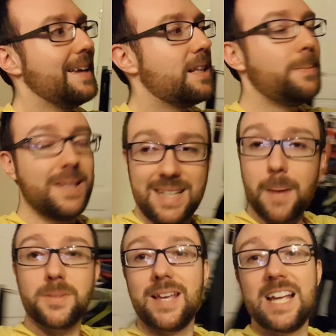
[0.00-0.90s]
it'll be a
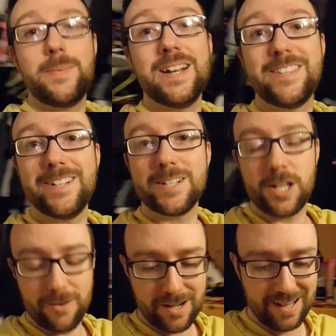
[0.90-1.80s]
damn sight better than it
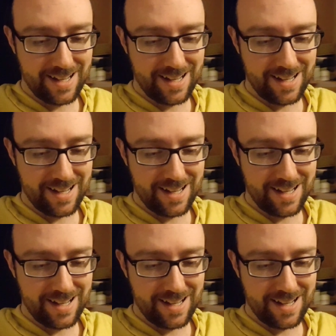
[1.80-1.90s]
currently